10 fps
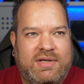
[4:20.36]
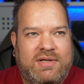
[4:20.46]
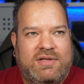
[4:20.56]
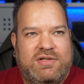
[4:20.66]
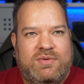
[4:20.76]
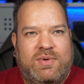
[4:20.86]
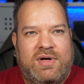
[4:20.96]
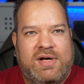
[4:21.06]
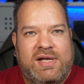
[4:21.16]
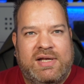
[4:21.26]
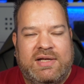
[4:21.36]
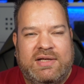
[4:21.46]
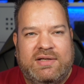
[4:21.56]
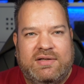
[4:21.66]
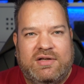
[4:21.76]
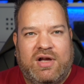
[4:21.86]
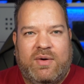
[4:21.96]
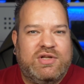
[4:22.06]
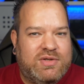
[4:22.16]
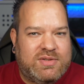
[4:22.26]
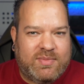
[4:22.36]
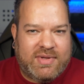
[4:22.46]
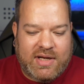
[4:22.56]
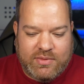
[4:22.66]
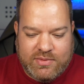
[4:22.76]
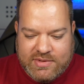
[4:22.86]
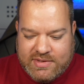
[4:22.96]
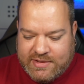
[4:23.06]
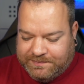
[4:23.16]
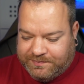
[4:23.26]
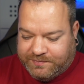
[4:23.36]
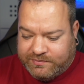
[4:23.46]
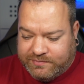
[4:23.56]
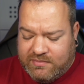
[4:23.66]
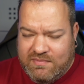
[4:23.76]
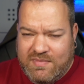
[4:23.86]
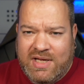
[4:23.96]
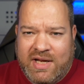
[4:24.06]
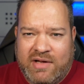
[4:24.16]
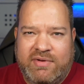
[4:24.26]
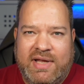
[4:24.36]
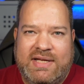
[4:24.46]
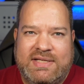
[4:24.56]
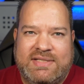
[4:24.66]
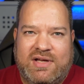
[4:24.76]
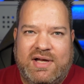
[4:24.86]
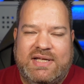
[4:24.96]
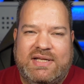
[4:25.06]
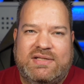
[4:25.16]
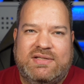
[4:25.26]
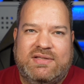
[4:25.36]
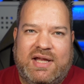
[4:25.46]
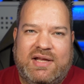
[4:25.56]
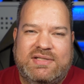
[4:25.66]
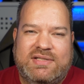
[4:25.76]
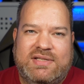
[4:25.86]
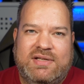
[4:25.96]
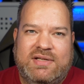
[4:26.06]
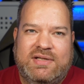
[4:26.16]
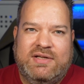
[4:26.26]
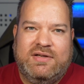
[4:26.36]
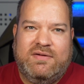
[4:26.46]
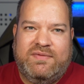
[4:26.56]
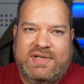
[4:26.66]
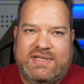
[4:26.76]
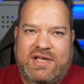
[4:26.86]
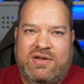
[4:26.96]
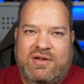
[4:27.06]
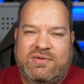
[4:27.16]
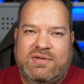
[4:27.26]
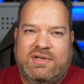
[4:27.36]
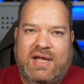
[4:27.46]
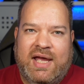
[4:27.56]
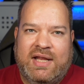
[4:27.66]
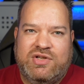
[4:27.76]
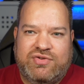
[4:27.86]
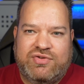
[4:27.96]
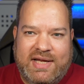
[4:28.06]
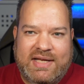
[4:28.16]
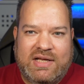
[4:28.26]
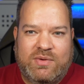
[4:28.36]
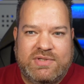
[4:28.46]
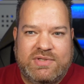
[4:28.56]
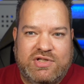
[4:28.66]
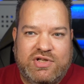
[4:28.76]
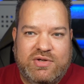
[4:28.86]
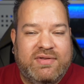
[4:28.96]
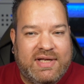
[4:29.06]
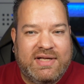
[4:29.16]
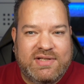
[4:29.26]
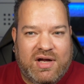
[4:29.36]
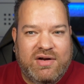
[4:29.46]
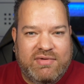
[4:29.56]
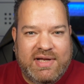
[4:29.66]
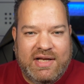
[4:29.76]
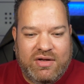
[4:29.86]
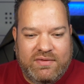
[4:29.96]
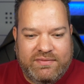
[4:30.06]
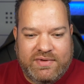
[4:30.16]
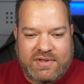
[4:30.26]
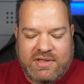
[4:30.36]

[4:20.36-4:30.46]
Do I go and do something else? And I really decided that video and training was the two things that I really loved.